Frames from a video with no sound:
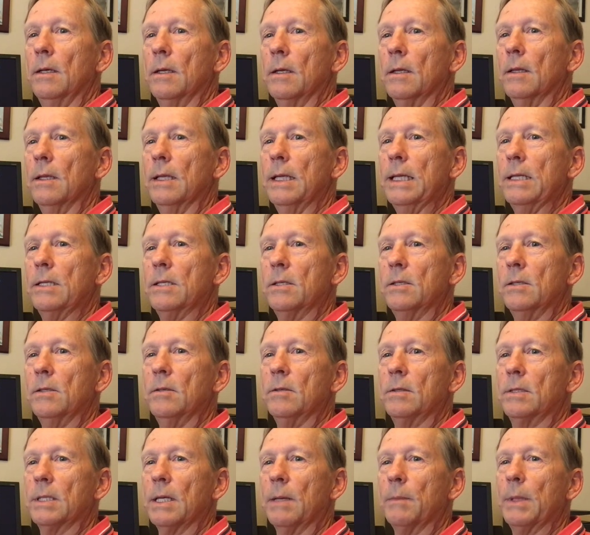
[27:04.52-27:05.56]
leads to
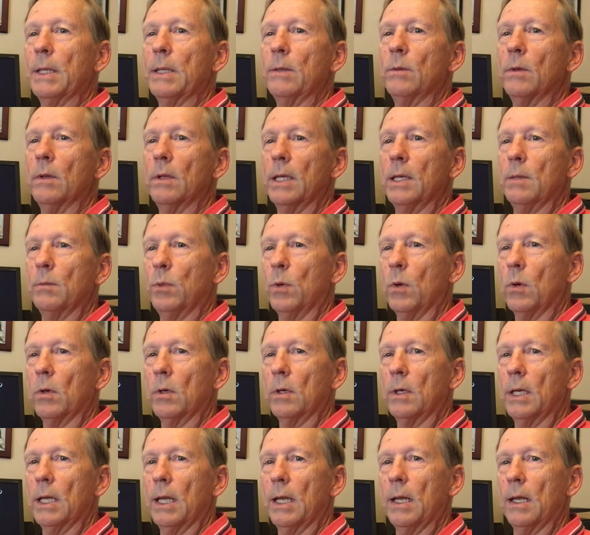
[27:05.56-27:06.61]
something really
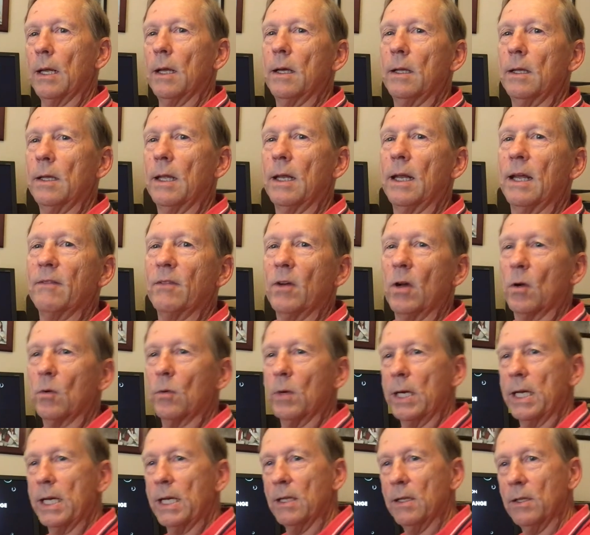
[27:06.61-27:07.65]
important that I've
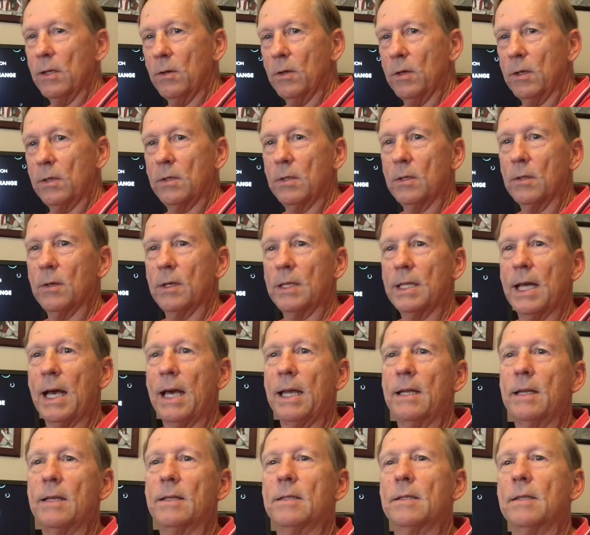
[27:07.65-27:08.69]
already alluded to, and that
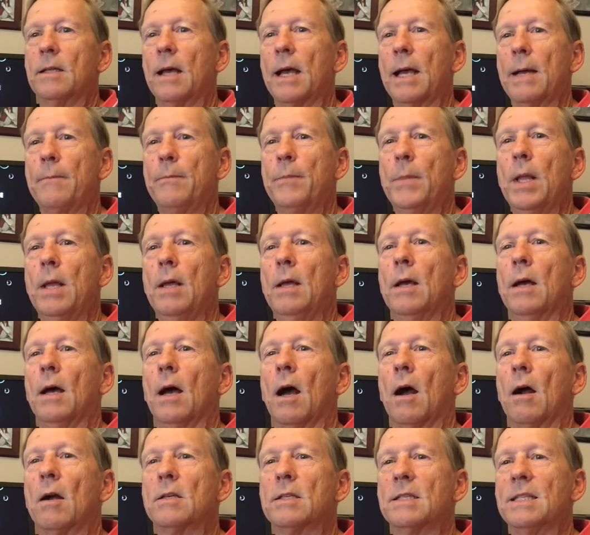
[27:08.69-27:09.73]
is that
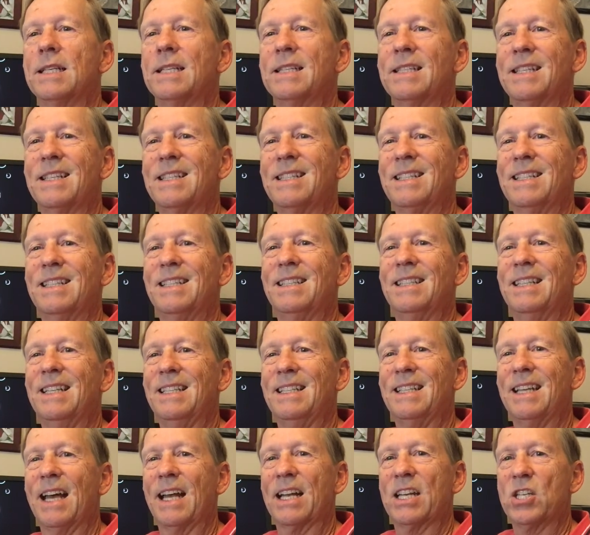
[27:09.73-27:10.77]
our senses
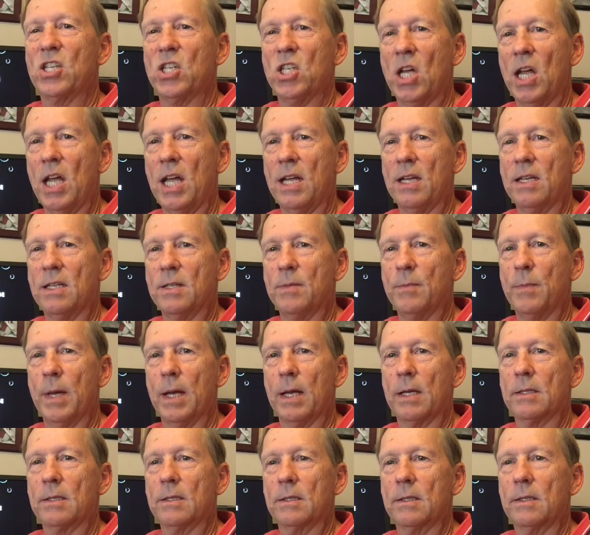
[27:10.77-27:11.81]
detect change
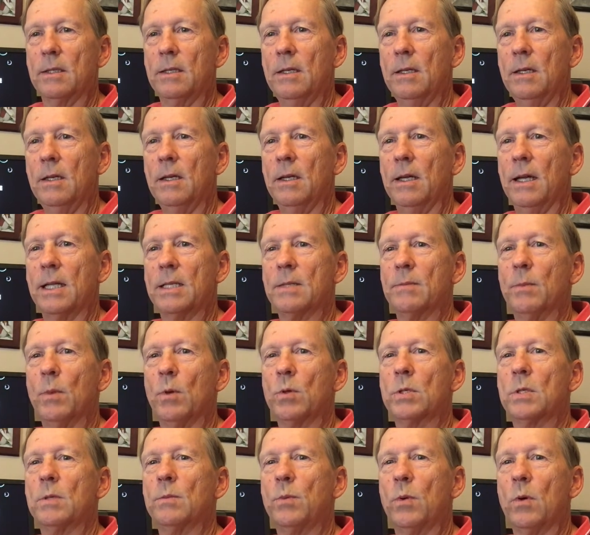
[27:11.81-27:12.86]
best. It's
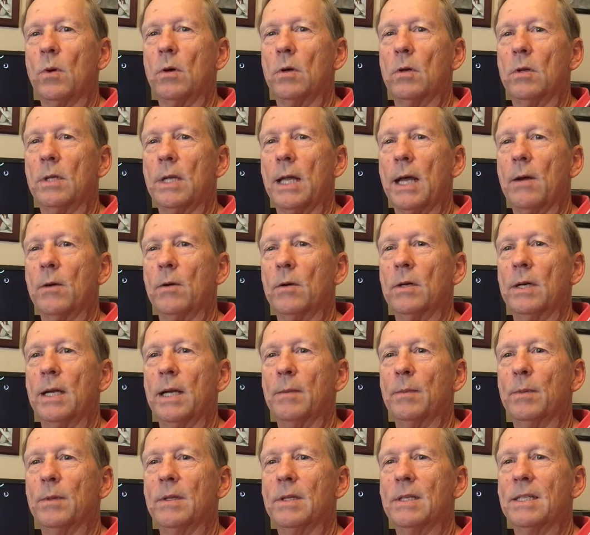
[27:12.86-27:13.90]
most important that we're
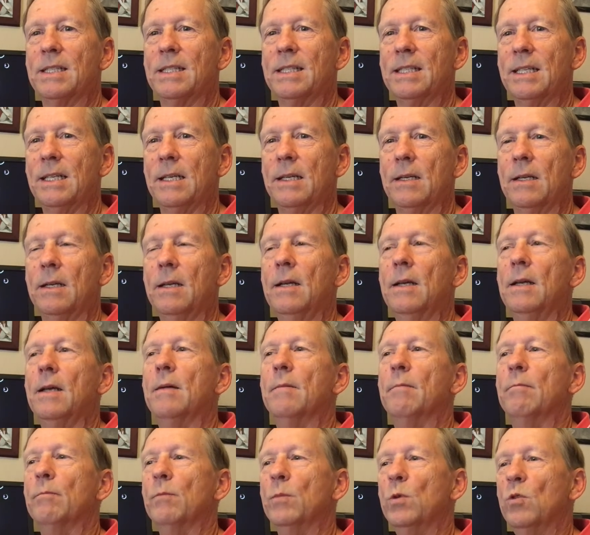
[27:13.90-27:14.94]
able to see
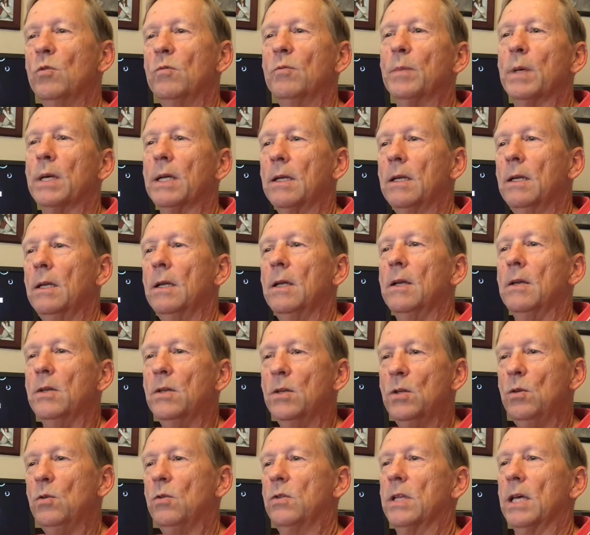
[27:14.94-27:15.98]
movement,
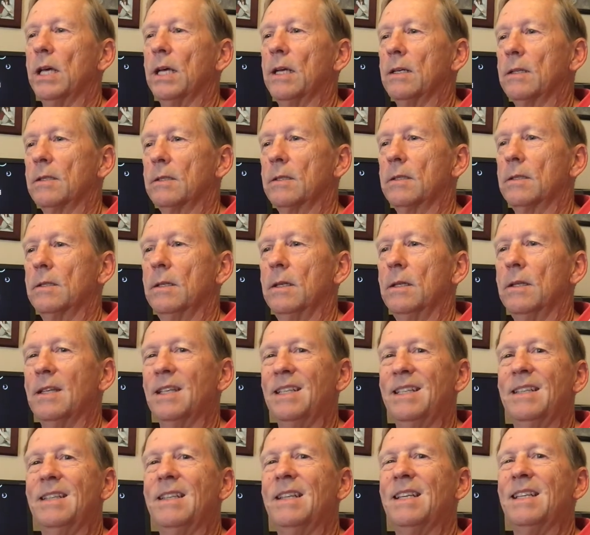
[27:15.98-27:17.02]
new things,
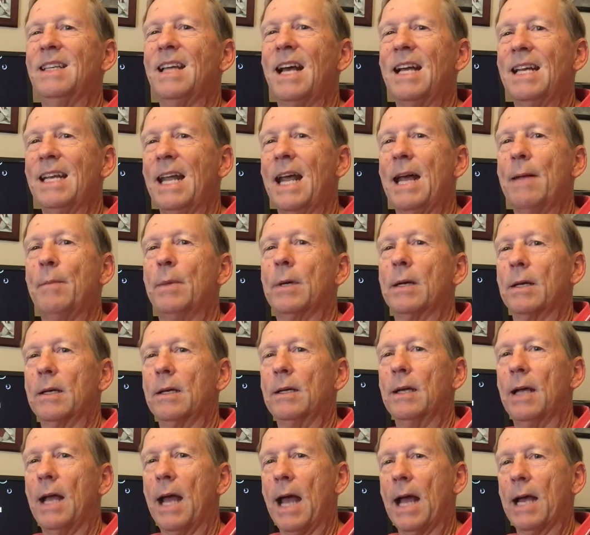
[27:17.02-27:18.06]
the dynamic
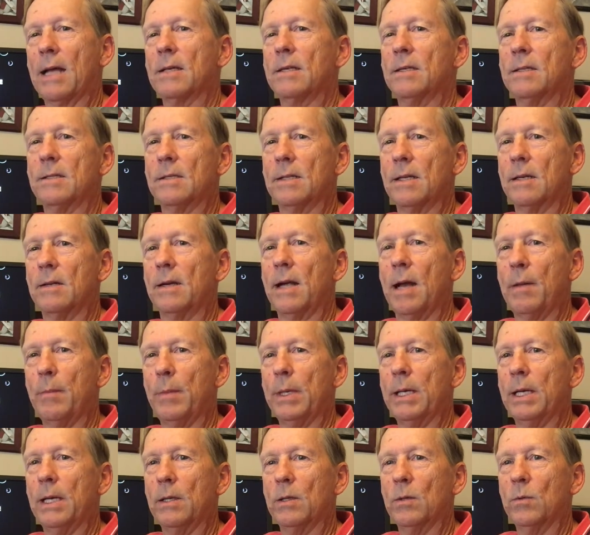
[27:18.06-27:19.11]
actions that are
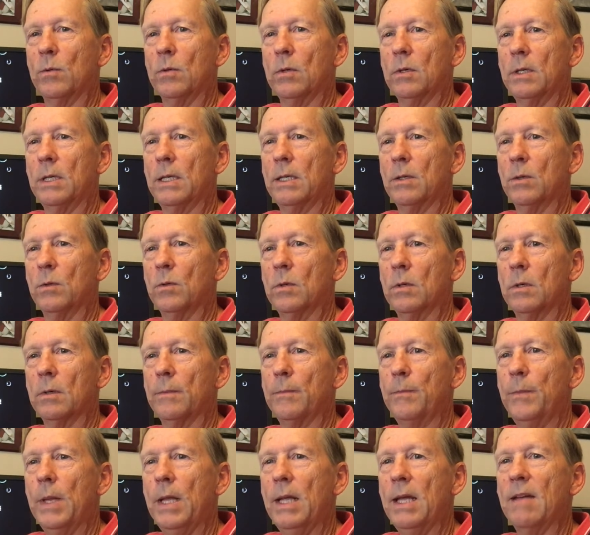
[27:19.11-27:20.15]
happening in the world.
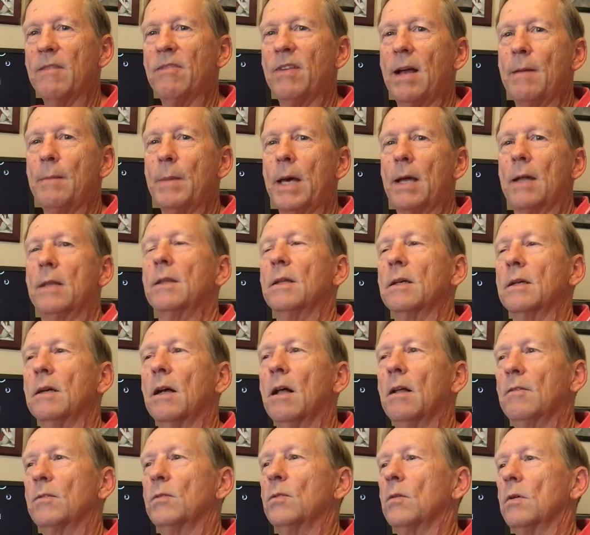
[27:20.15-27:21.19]
If I'm out on the
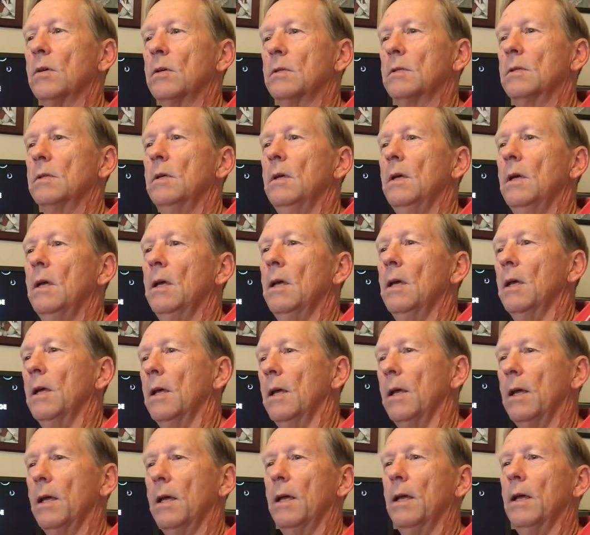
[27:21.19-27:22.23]
golf course,
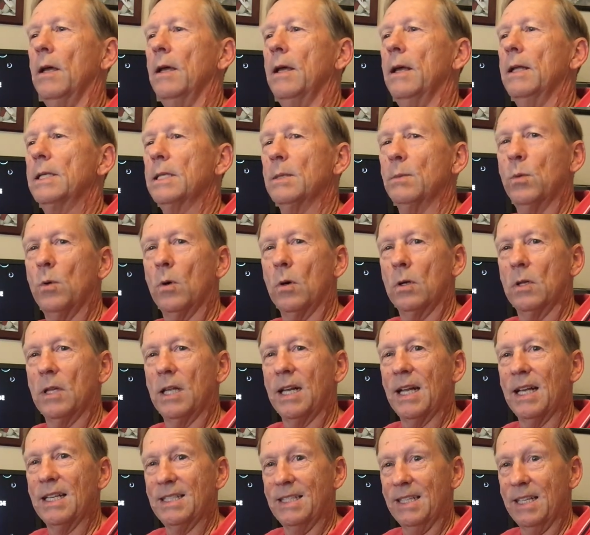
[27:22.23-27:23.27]
it's important that
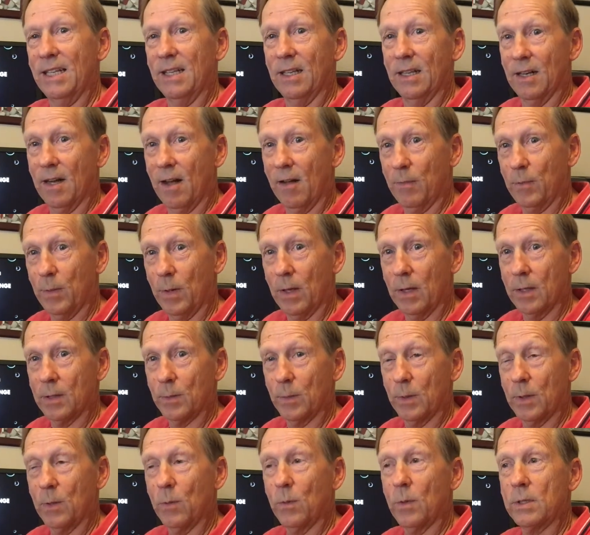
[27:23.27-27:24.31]
I see the golf balls,
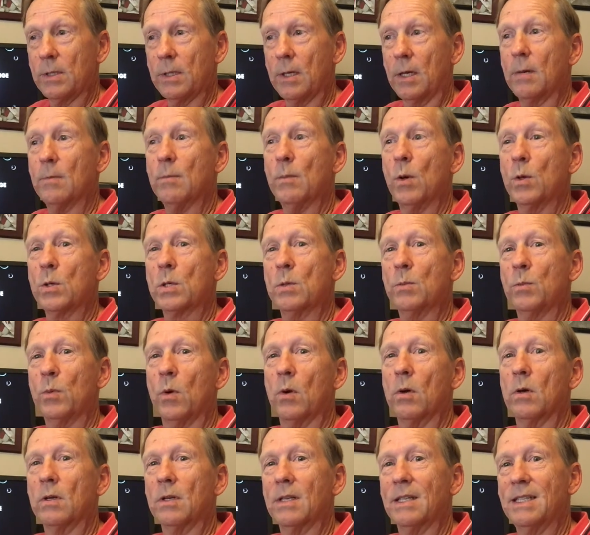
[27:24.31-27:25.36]
but the ones that are most
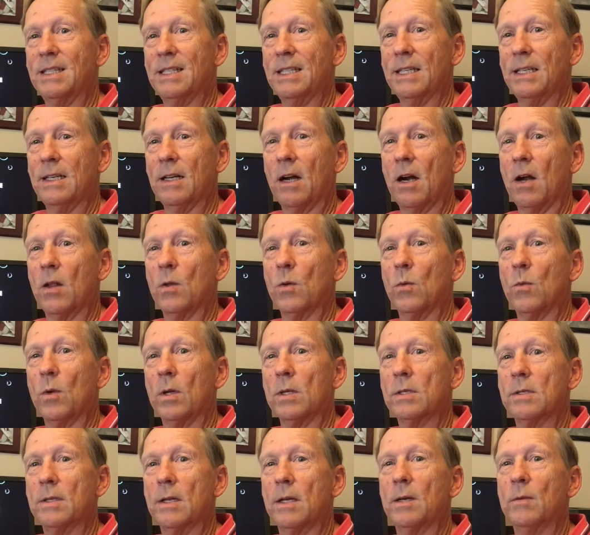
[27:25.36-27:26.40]
important to see are the
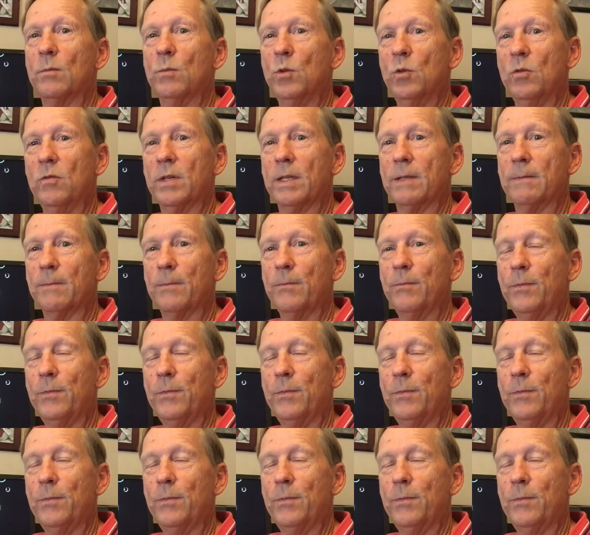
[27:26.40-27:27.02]
ones that are moving.